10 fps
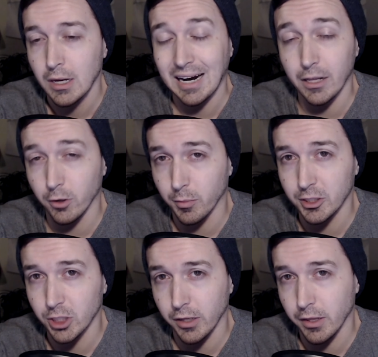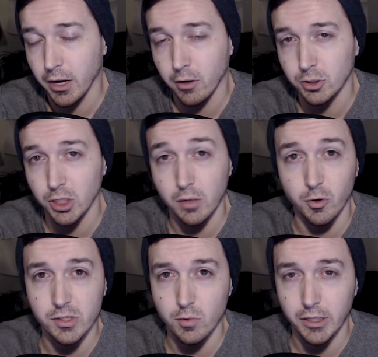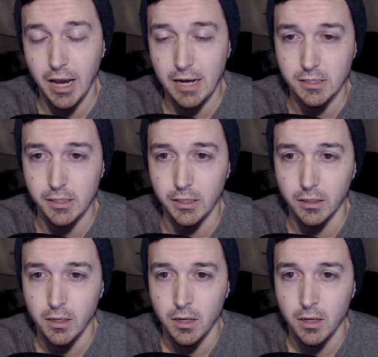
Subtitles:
Highly recommend checking that out. Johnny Boy is the one casting it.